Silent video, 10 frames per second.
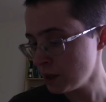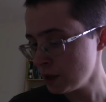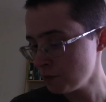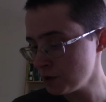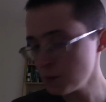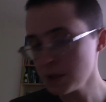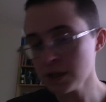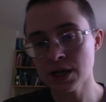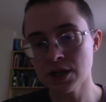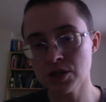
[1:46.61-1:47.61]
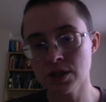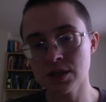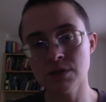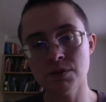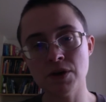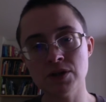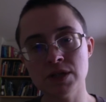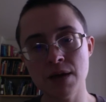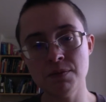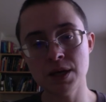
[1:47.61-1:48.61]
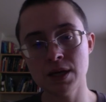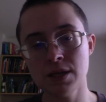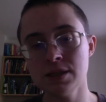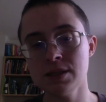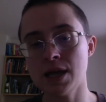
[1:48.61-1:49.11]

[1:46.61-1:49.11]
For this meditation, it's going to be about 10 minutes,